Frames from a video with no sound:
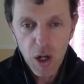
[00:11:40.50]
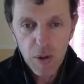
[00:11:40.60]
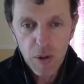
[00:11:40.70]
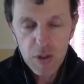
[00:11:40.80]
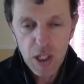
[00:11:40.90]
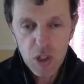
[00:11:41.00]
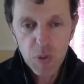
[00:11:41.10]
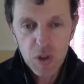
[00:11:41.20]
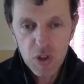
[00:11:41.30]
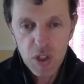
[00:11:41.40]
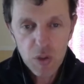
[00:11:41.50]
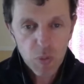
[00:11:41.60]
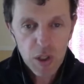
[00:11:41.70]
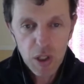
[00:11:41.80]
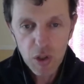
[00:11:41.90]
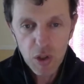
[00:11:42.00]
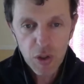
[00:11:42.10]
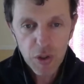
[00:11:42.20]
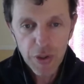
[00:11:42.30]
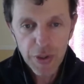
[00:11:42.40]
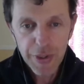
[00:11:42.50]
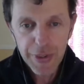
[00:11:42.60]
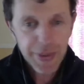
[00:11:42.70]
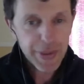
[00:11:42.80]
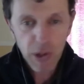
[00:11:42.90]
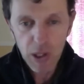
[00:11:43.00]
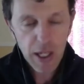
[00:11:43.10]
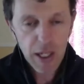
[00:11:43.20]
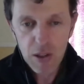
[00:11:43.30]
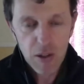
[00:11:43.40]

assessment sit within all that?